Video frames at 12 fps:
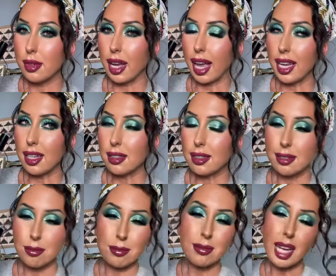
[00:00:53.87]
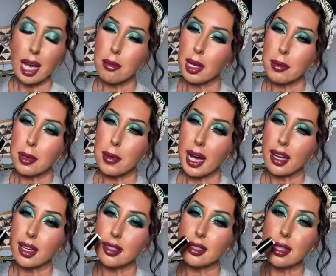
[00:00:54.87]
And I may be
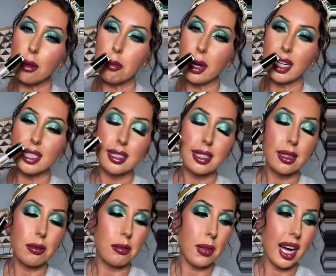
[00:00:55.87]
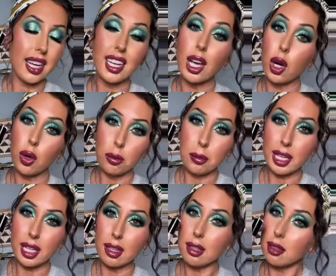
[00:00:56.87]
biased, but my
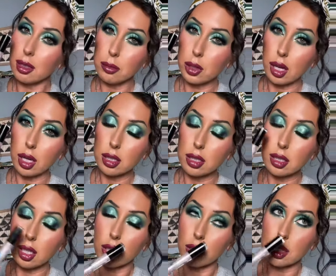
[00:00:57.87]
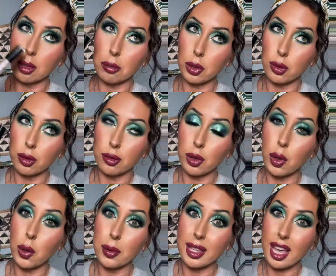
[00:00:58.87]
Omen lip gloss looks beautiful with